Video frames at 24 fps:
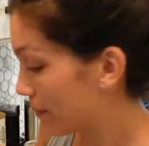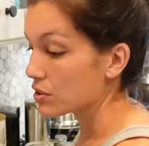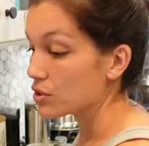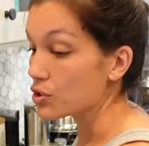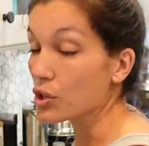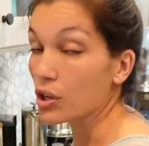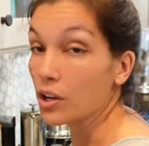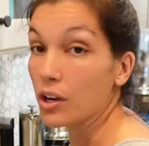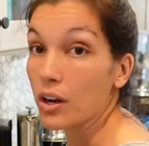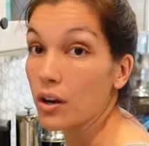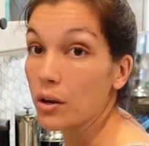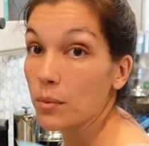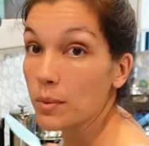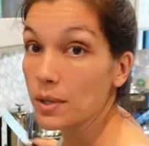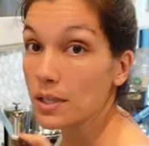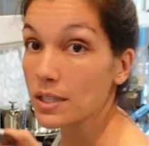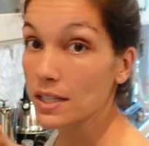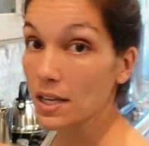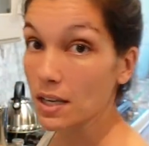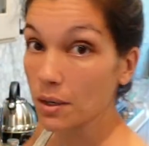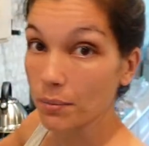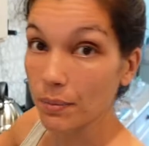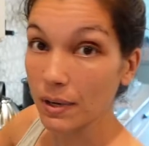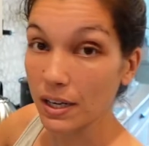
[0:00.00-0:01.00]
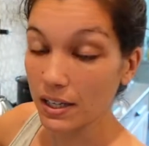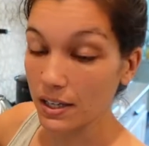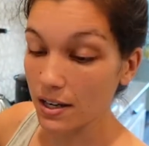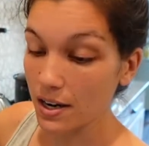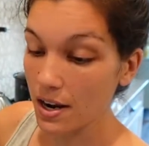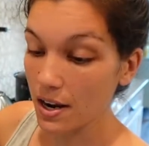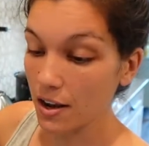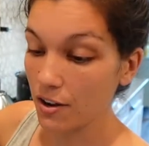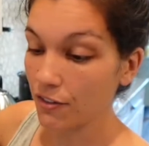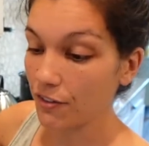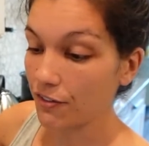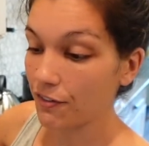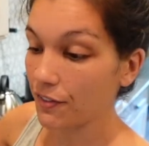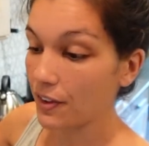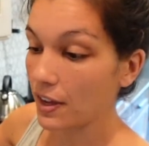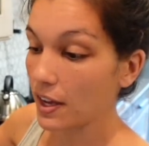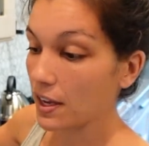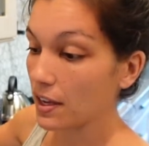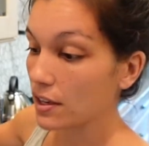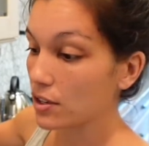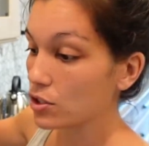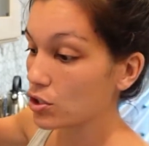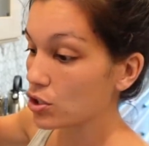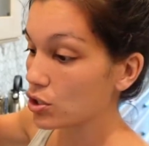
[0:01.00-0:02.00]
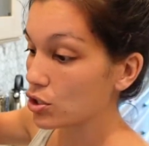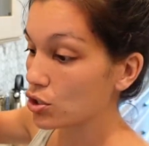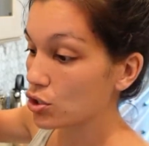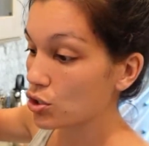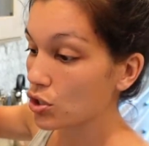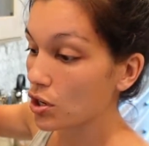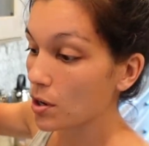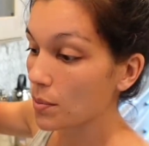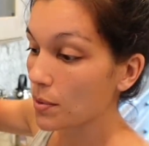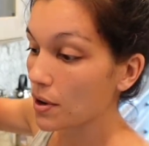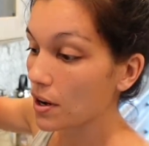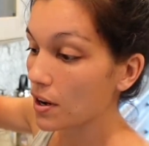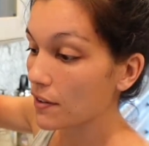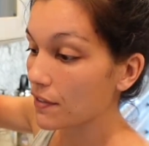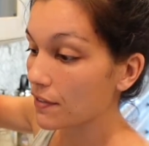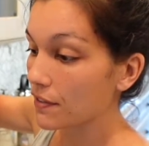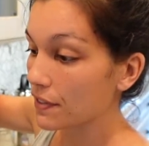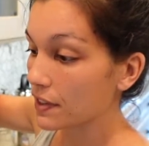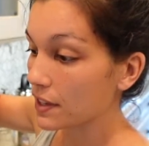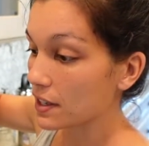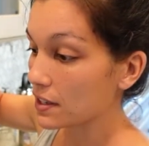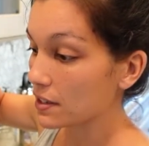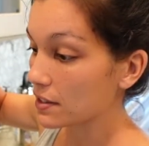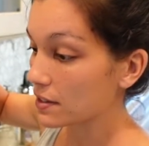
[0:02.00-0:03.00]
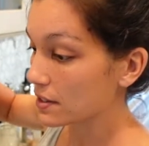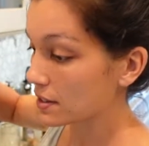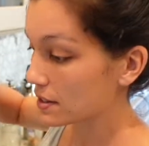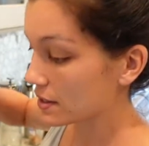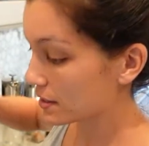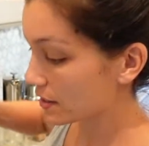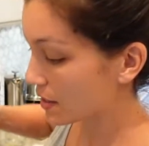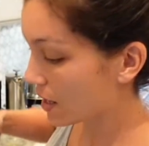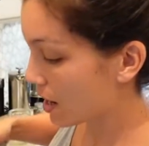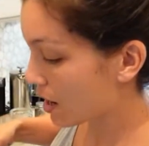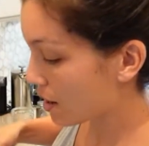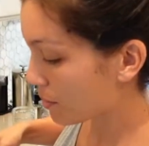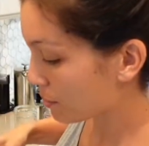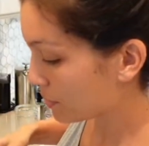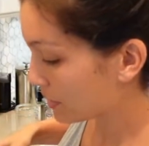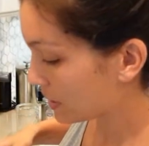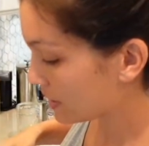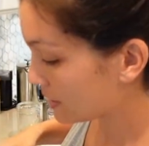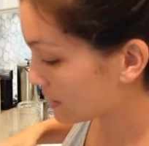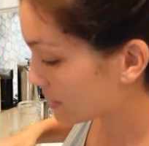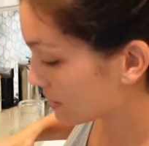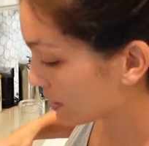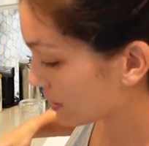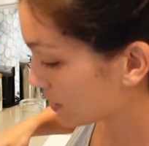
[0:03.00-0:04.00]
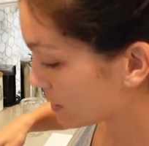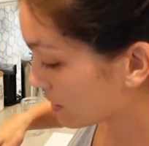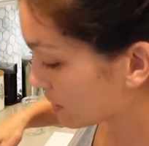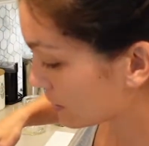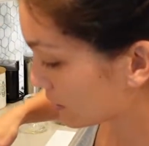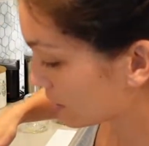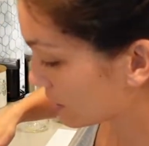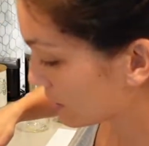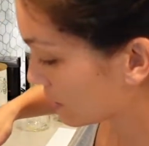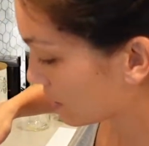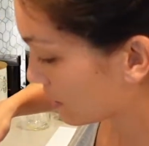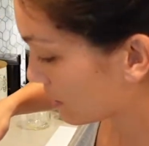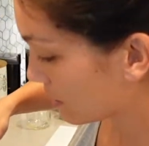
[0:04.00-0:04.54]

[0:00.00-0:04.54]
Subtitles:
So now I'm going to take my knife and just trim off these top pieces,